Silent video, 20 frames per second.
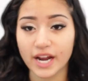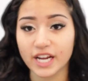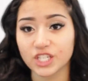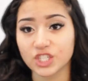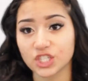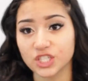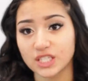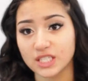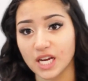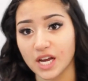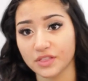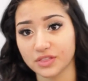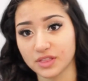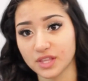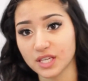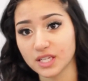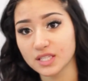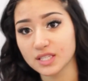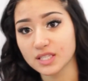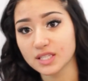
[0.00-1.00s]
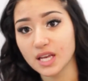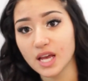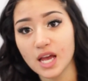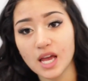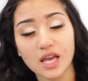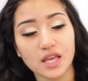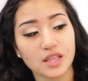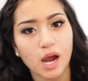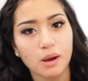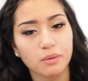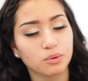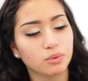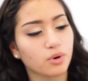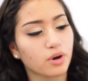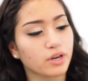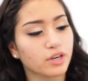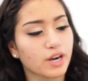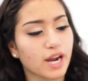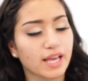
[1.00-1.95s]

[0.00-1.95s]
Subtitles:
I just got this primer water.